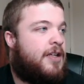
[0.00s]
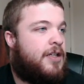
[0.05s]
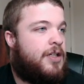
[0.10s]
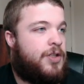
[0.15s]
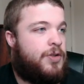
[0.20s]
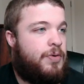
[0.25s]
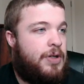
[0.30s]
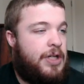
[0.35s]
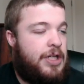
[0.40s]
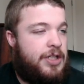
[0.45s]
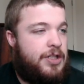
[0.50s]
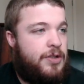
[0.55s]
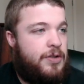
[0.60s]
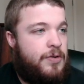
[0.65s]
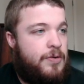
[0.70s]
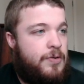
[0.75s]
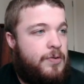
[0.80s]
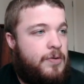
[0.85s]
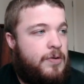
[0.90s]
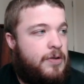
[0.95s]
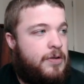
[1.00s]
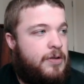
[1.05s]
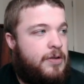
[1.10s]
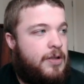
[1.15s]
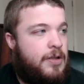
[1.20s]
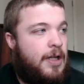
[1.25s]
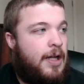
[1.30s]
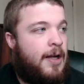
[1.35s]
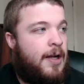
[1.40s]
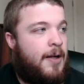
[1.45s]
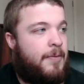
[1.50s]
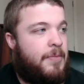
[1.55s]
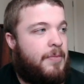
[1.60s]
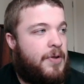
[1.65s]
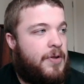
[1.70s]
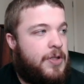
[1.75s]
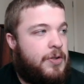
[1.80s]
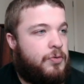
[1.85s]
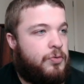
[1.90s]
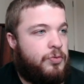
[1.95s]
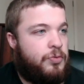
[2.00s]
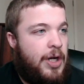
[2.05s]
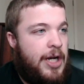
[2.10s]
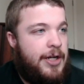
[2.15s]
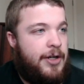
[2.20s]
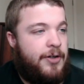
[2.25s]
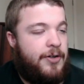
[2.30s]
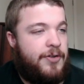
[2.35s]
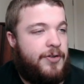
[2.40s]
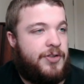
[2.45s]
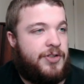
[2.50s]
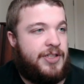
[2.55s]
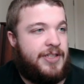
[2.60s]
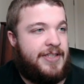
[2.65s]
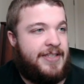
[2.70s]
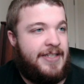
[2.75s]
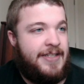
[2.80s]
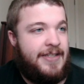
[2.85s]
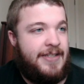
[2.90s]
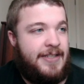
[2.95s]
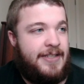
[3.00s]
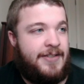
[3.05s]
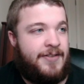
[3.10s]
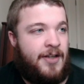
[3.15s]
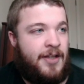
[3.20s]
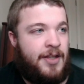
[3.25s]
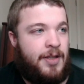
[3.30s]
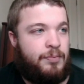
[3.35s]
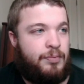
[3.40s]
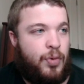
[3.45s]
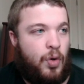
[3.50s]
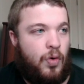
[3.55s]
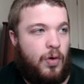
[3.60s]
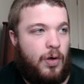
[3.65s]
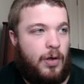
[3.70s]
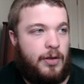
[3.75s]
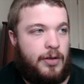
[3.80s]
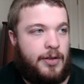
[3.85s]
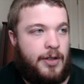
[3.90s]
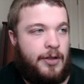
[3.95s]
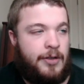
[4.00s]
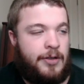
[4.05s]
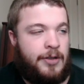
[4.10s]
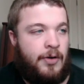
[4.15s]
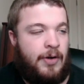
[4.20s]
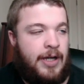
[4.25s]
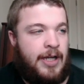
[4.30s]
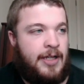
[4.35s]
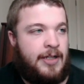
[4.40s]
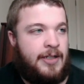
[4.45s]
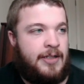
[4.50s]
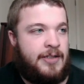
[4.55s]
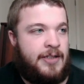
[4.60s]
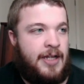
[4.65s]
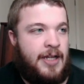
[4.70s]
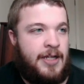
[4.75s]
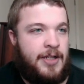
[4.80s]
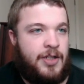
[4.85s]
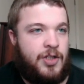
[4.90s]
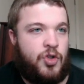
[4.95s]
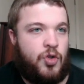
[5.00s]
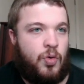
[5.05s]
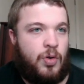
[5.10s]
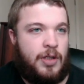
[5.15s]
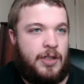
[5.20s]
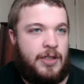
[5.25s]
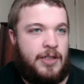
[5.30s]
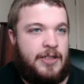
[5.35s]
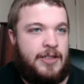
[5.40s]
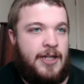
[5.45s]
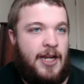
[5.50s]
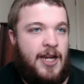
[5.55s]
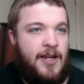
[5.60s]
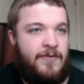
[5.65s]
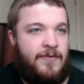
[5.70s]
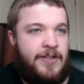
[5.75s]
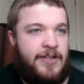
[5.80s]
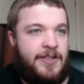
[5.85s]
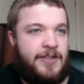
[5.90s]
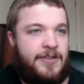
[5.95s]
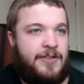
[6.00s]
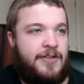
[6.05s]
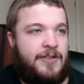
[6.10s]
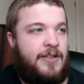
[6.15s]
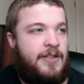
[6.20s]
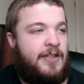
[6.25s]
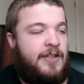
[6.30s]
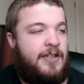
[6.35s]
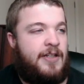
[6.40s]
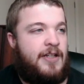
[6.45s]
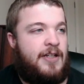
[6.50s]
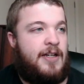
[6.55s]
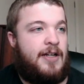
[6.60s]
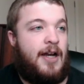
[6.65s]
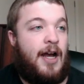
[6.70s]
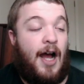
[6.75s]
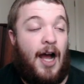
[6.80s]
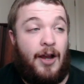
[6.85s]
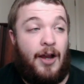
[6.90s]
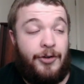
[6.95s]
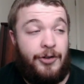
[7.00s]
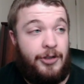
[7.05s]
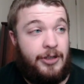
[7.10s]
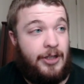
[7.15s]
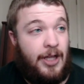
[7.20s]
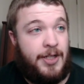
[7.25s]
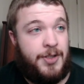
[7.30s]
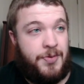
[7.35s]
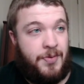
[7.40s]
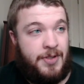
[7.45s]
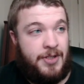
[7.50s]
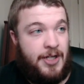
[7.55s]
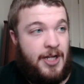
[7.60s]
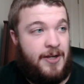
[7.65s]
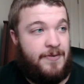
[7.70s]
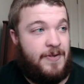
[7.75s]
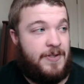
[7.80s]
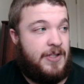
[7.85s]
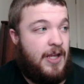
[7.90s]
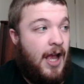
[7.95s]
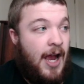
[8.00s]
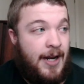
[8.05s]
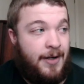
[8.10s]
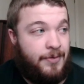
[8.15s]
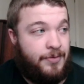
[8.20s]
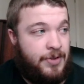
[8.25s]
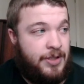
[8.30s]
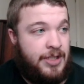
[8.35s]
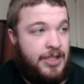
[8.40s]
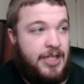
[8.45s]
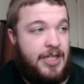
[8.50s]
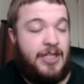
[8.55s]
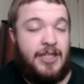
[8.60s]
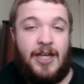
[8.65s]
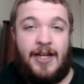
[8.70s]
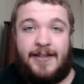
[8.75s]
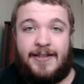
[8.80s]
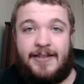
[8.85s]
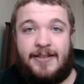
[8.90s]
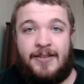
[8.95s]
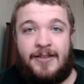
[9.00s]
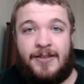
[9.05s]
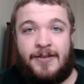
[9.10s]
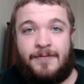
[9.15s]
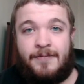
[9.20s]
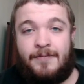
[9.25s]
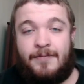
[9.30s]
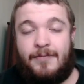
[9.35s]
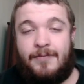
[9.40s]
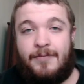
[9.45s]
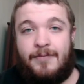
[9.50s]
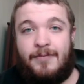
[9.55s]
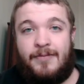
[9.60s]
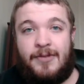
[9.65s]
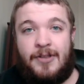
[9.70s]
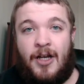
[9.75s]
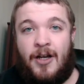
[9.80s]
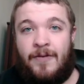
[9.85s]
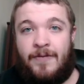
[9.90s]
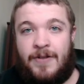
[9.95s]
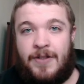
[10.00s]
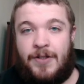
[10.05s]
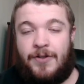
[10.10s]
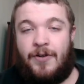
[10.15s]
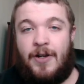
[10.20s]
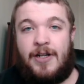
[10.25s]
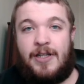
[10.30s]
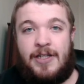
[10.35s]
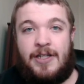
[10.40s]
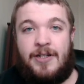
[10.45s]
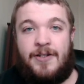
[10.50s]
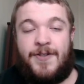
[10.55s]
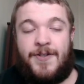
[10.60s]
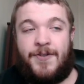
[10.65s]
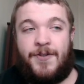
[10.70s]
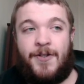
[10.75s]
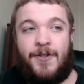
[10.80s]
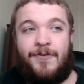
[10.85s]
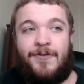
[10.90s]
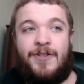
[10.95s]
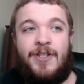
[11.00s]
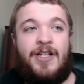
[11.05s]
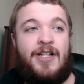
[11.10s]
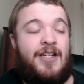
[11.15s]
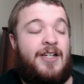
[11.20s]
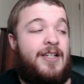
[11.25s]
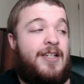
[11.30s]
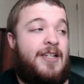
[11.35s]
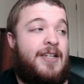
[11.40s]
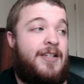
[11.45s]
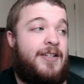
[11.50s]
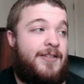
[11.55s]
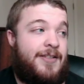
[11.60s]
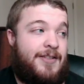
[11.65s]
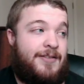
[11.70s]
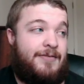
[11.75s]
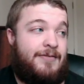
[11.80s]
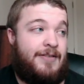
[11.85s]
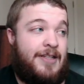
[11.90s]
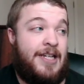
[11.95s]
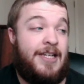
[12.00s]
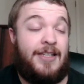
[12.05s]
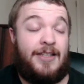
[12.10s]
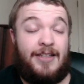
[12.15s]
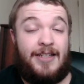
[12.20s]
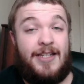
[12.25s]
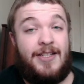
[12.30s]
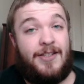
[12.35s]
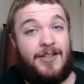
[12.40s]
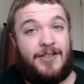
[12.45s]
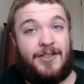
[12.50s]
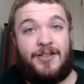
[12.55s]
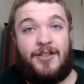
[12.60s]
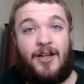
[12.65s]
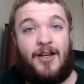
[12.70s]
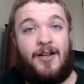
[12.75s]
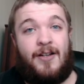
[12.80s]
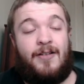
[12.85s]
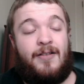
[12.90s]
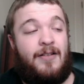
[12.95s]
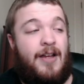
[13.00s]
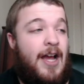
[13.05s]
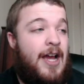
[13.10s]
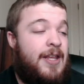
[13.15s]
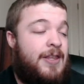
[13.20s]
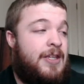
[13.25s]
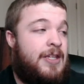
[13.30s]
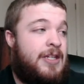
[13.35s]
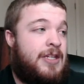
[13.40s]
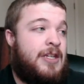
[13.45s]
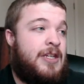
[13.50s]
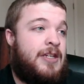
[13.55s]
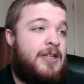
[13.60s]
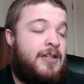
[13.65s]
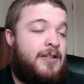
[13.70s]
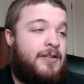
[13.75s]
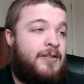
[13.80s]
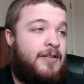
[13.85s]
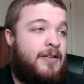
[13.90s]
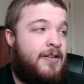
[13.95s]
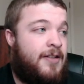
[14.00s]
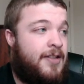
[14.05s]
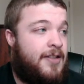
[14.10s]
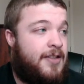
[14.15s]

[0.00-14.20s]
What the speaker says: 22, the Raiders, since he's on the board, are going to go ahead and take Jordan Davis. I really like Jordan Davis. I don't think he gets the love and credit he deserves. He's a stud. I think he can